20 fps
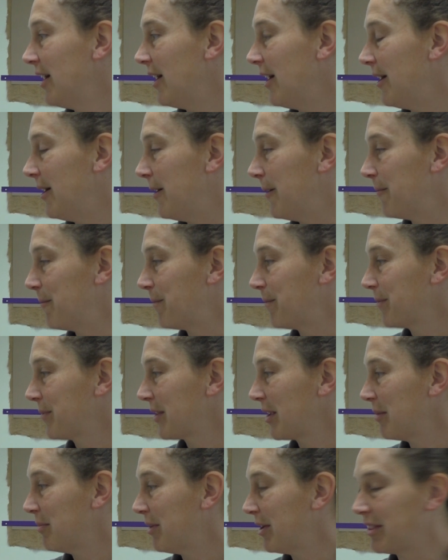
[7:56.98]

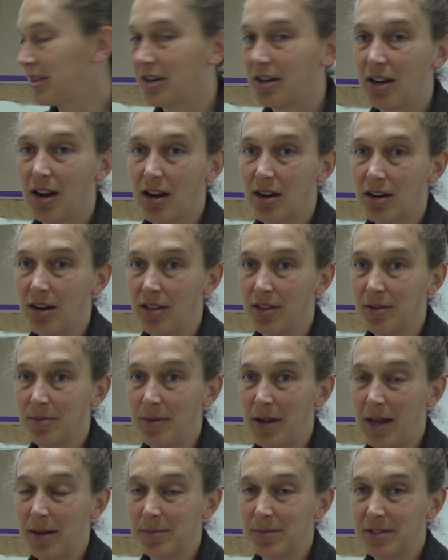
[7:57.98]
But there are other
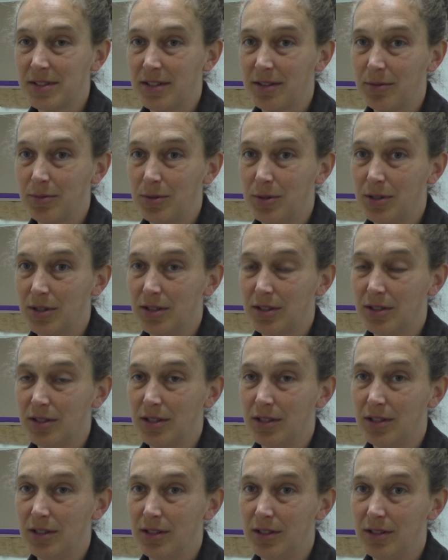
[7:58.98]
maps
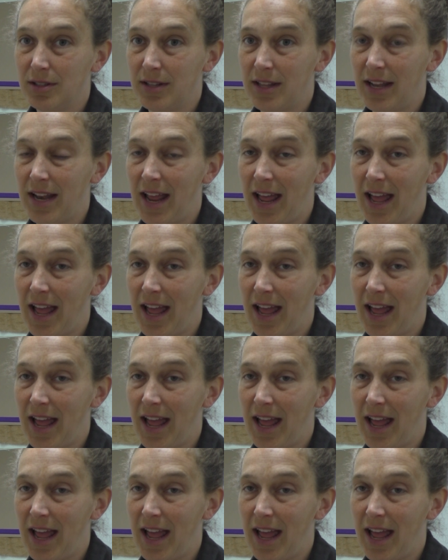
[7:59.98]
that